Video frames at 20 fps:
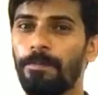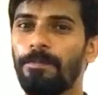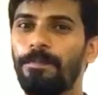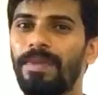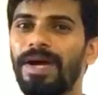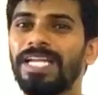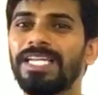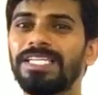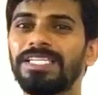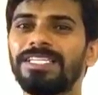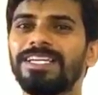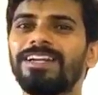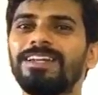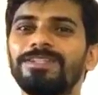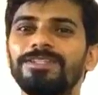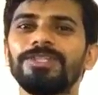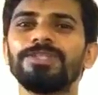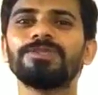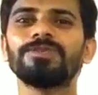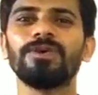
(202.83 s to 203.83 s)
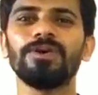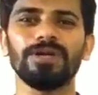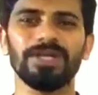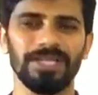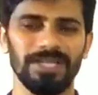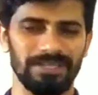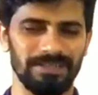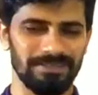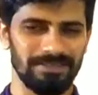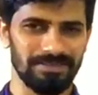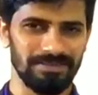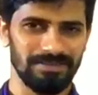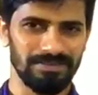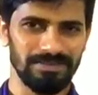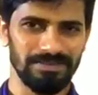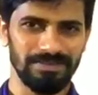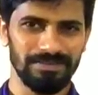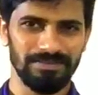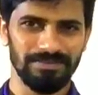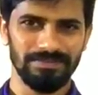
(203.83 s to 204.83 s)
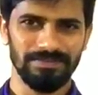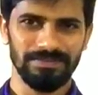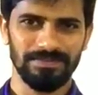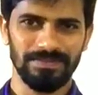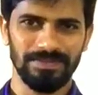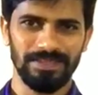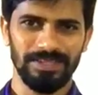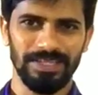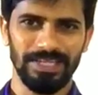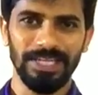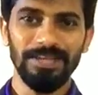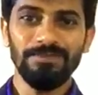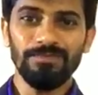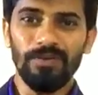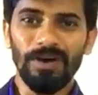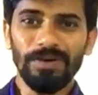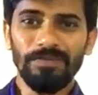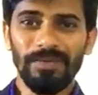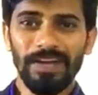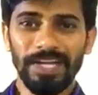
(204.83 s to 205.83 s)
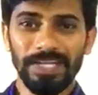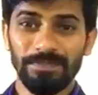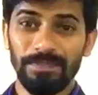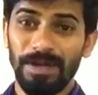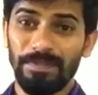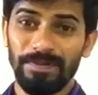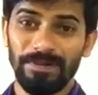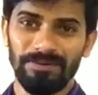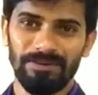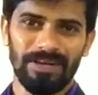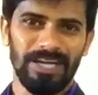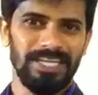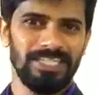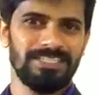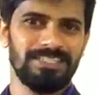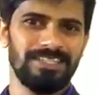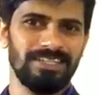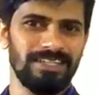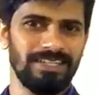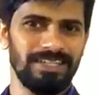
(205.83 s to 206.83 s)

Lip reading: mental disorder. In one way it may be right.